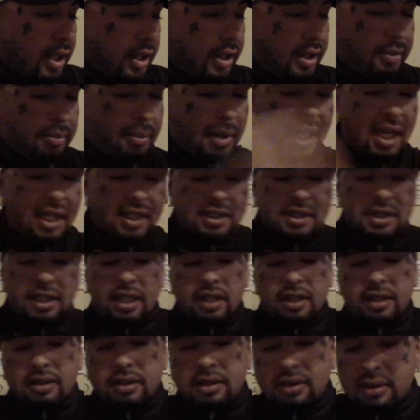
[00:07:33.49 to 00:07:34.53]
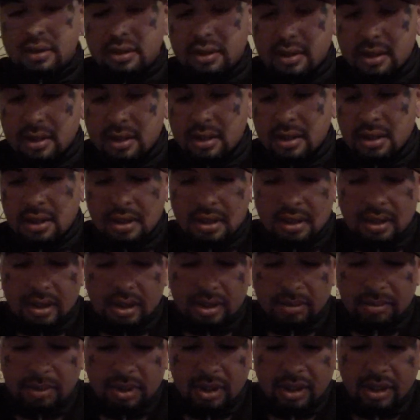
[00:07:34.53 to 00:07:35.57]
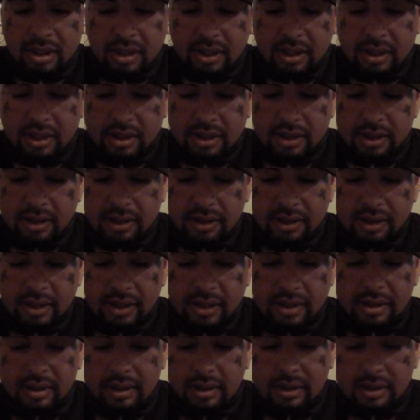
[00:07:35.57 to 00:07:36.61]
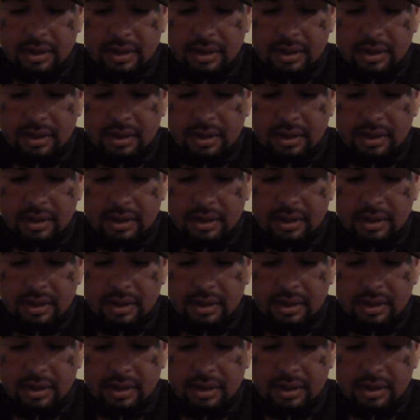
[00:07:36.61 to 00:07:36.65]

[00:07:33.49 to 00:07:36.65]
a mice tail. Let me get this on here.